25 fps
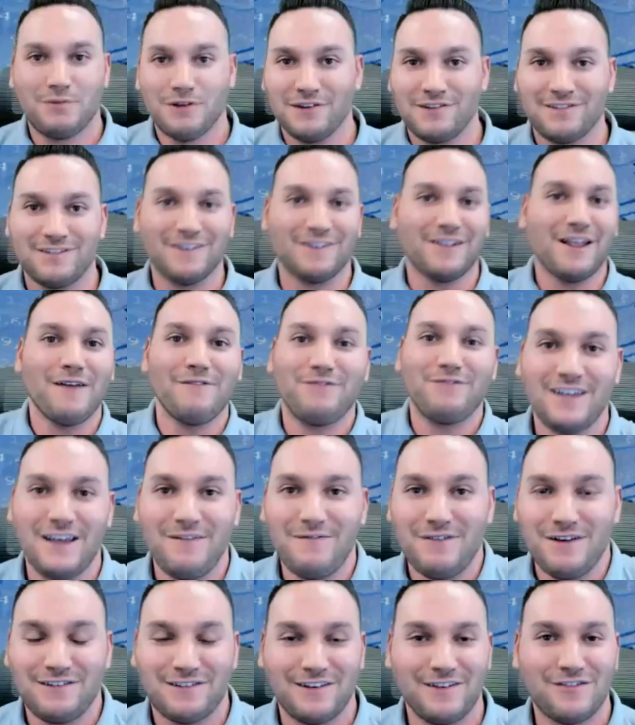life
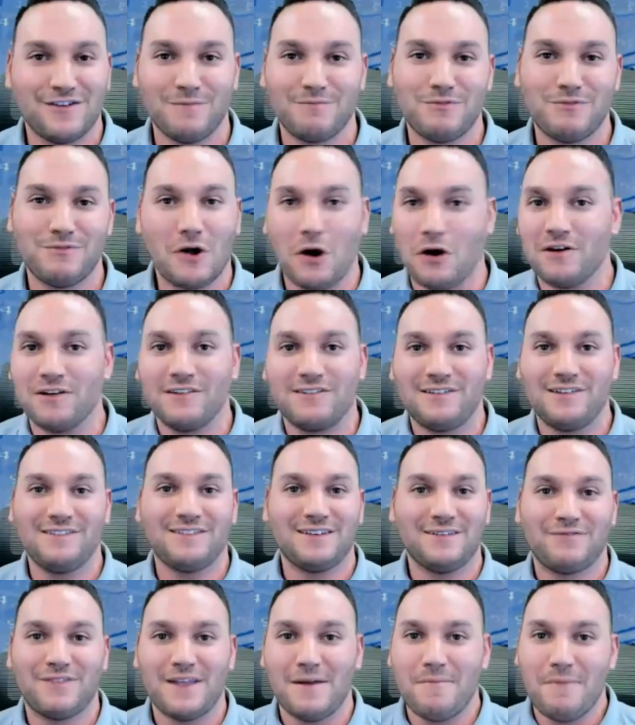savings in cryptocurrencies
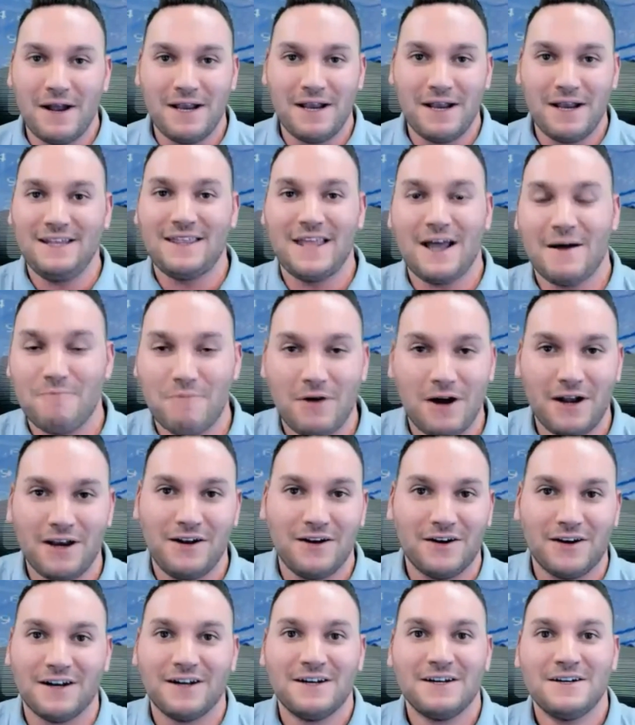if they might need that money,
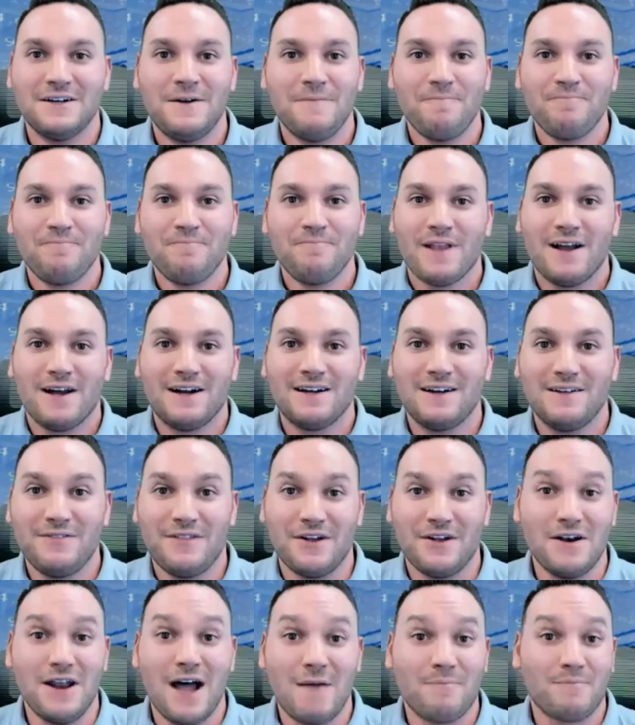or they're
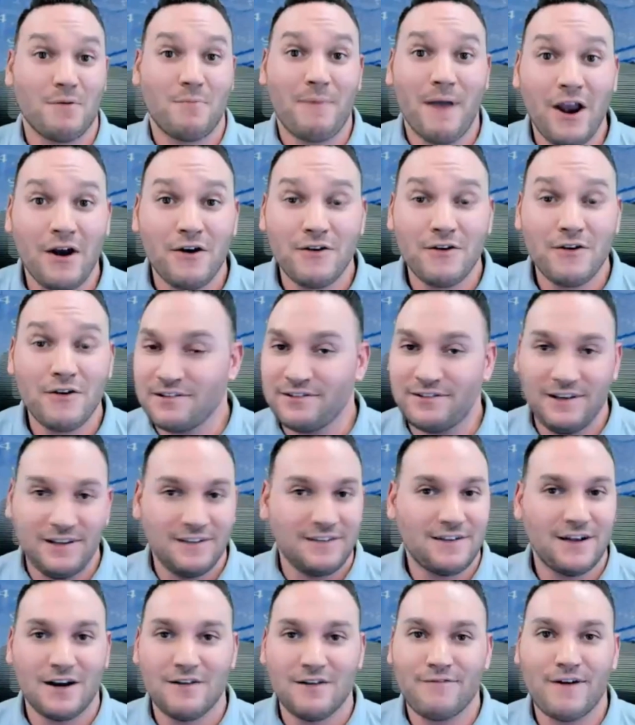not prepared to see a
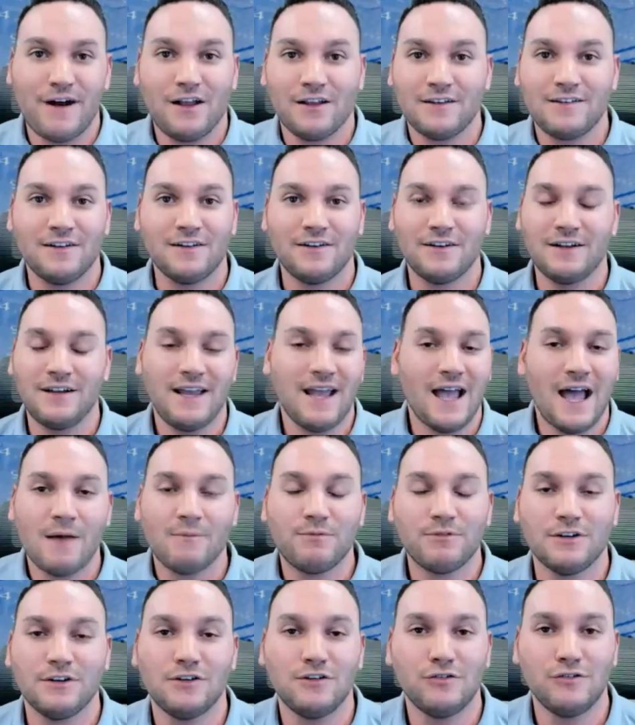ton of volatility?
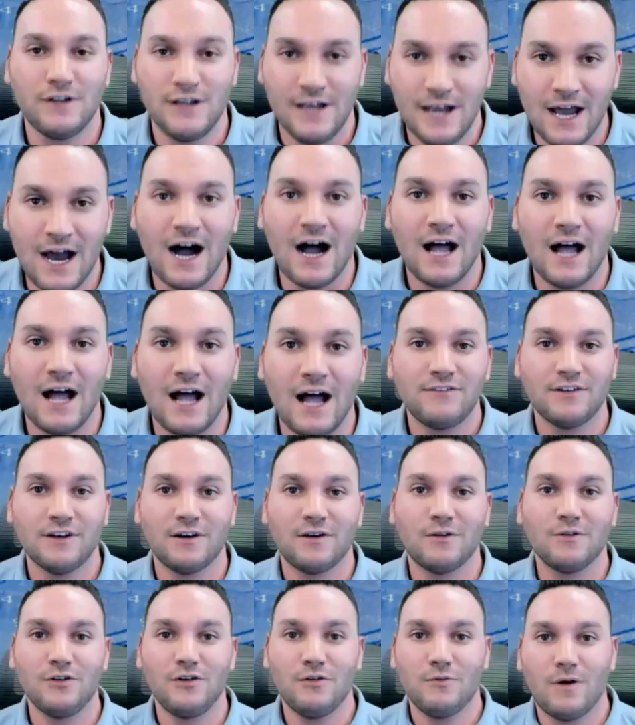Absolutely not. So
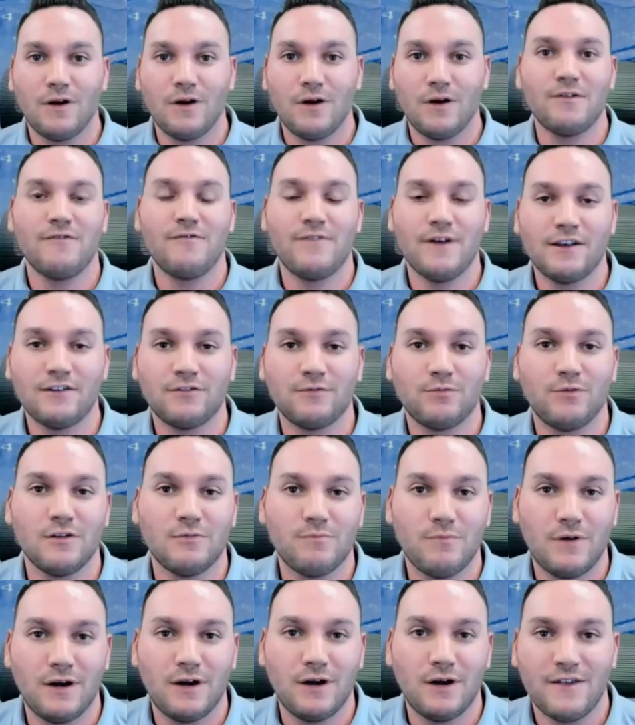you want to invest with
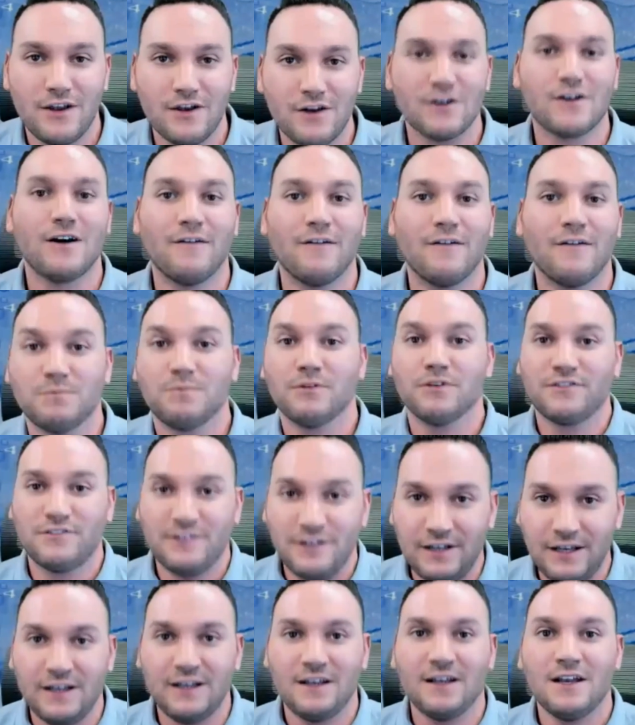money that you're comfortable
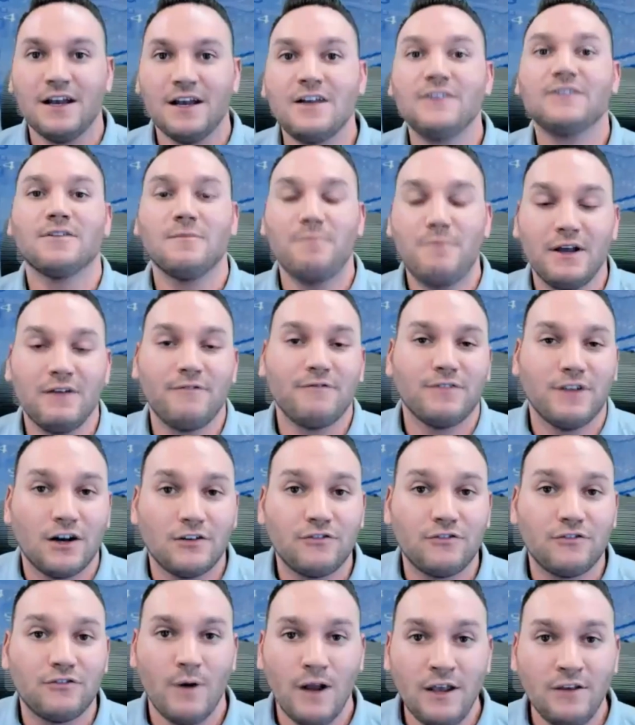seeing some big
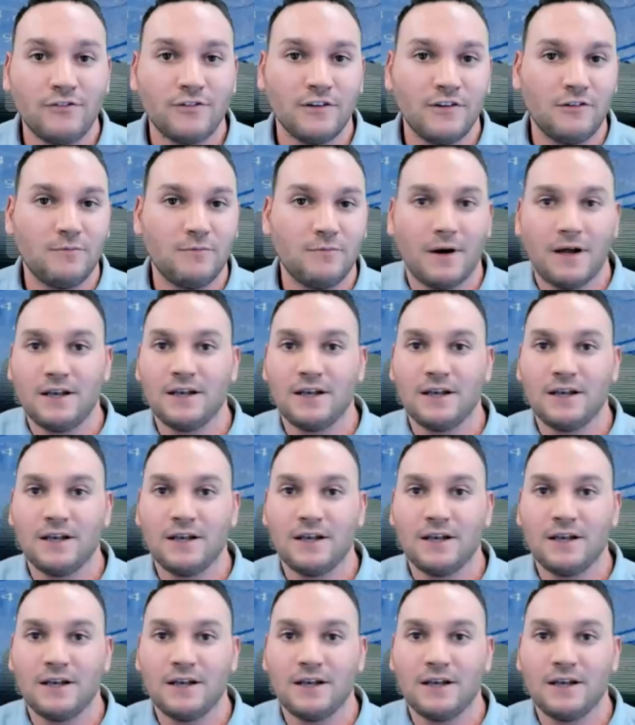fluctuations, but